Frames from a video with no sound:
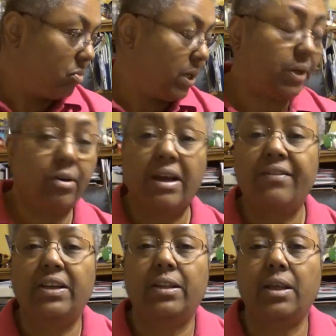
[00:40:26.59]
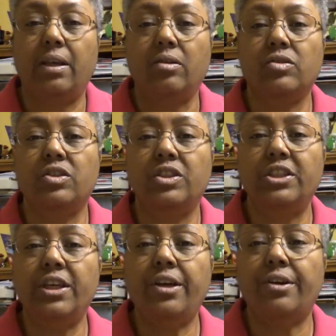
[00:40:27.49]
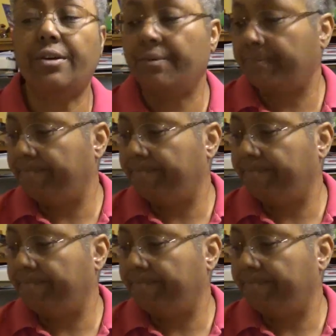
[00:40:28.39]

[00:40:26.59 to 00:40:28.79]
I don't have anything else to share.